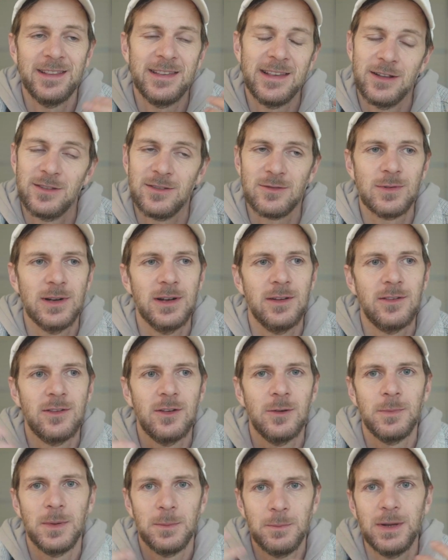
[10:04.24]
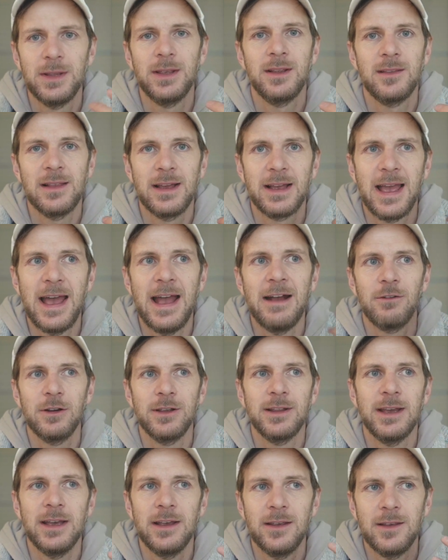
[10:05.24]
it sounds really stupid, but it's like
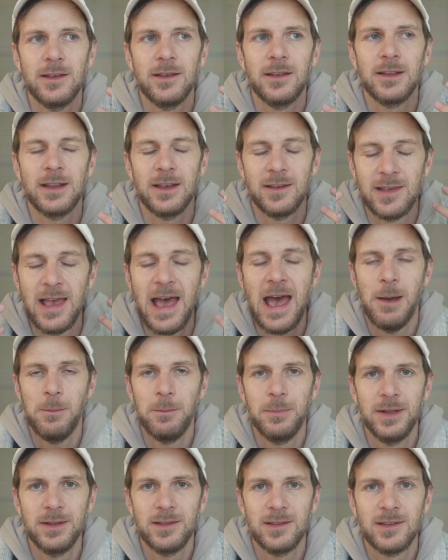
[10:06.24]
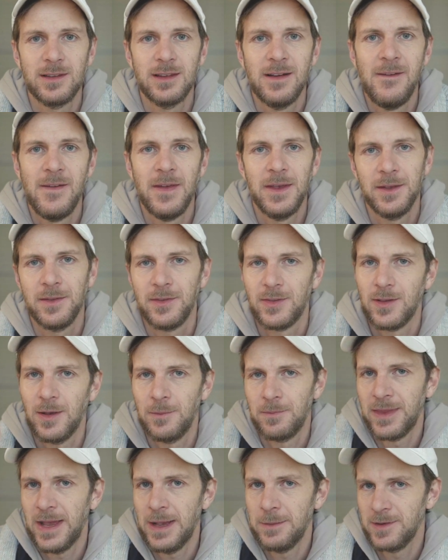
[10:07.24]
every day this happens. And
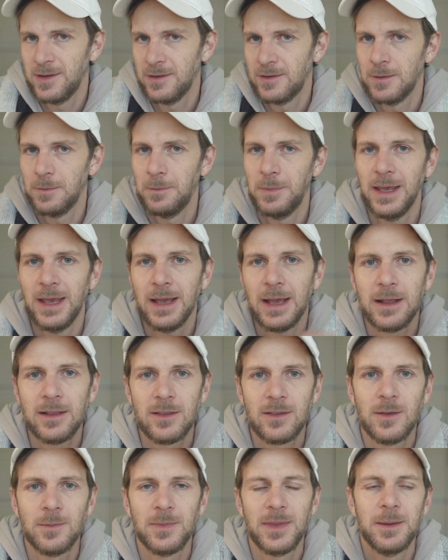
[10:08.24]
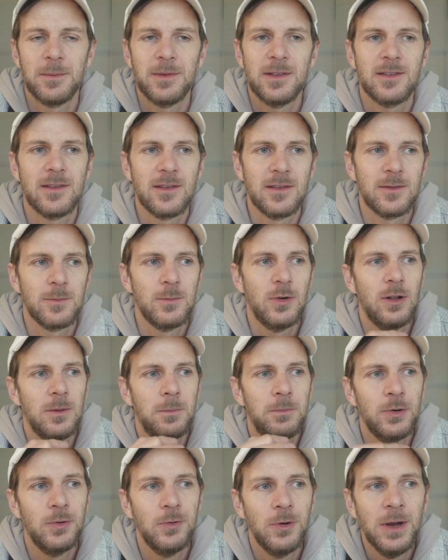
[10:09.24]
sometimes it's a big and sometimes it's a
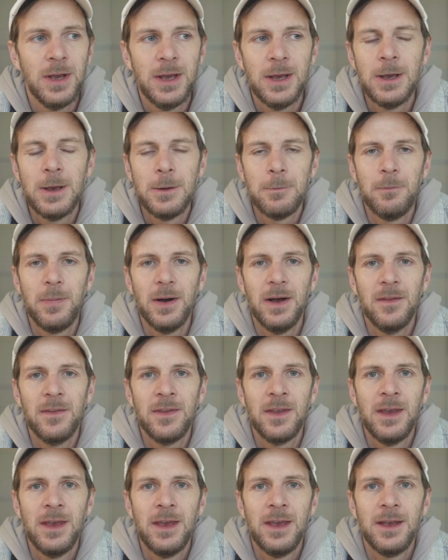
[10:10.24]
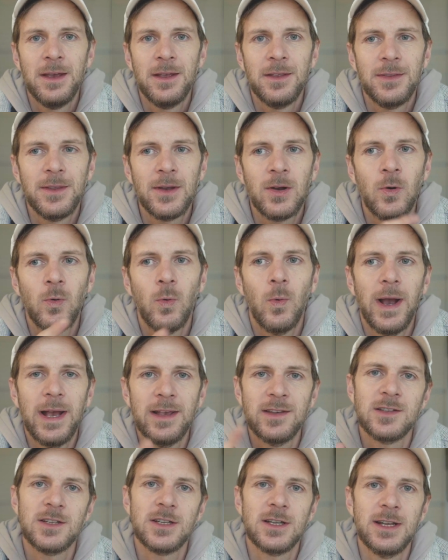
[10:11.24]
small poo. But the
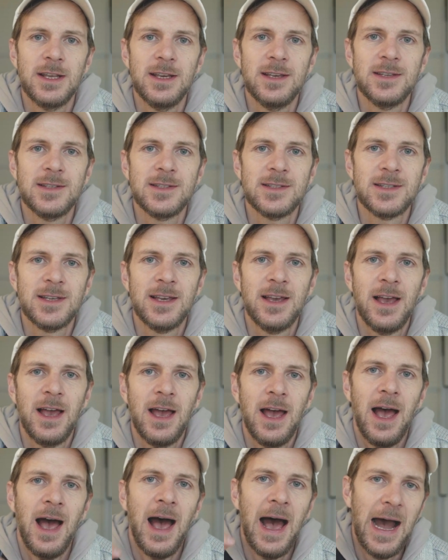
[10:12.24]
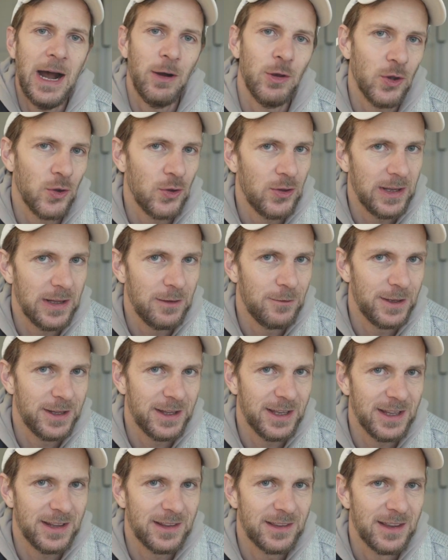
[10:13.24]
question is how you deal
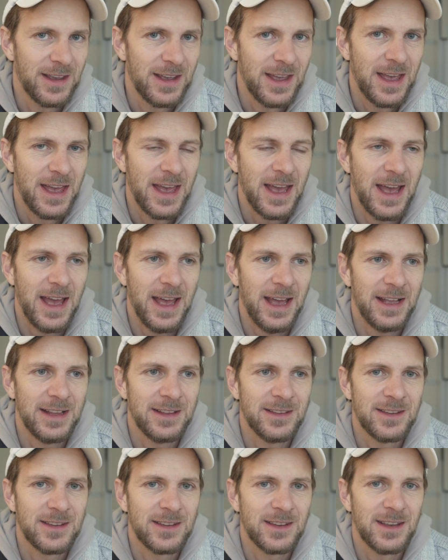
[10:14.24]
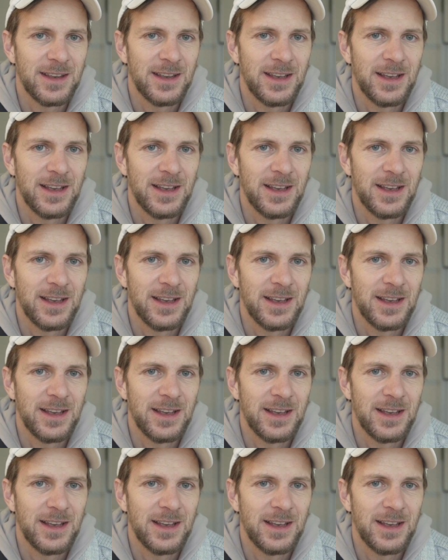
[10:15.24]
with it. And